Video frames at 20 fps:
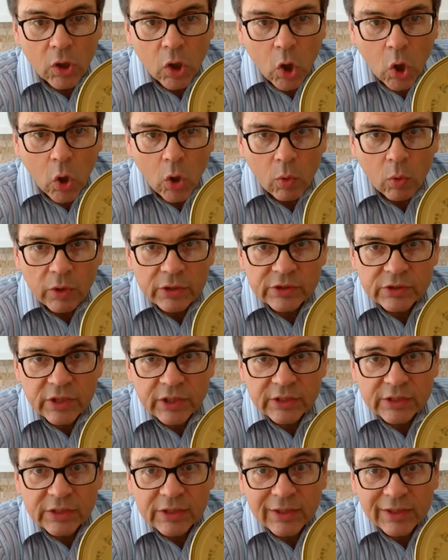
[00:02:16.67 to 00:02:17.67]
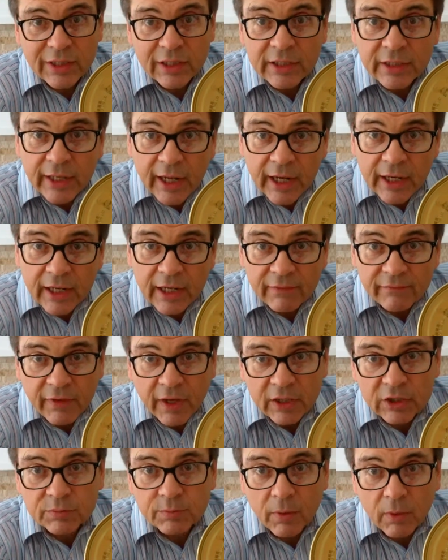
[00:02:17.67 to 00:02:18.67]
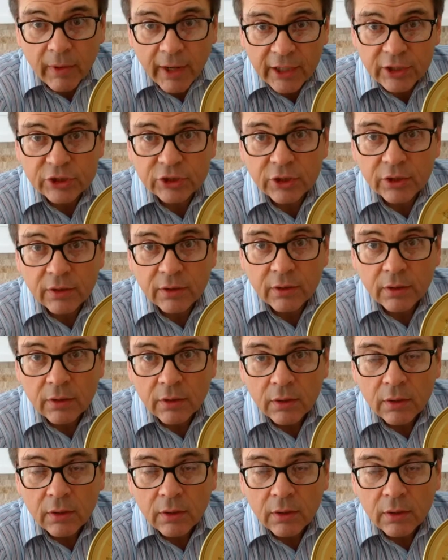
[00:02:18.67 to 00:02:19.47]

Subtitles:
or was this the date of expiration,